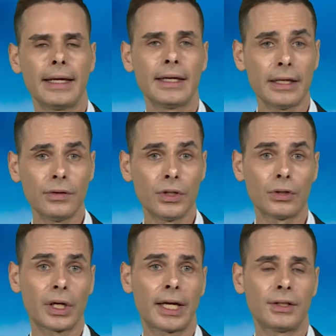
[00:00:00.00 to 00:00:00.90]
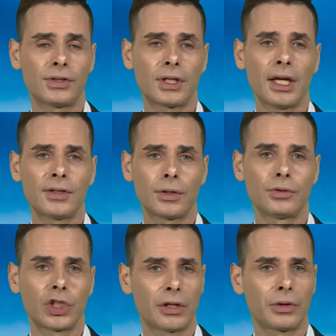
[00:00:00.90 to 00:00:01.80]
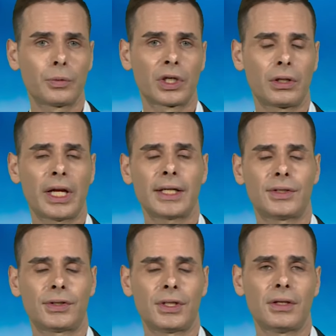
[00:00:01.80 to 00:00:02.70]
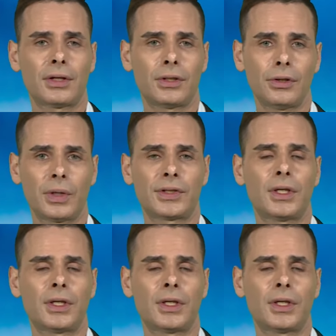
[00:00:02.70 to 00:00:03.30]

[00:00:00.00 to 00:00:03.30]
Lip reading: in the United States, and generally we're glad to see that the U.S.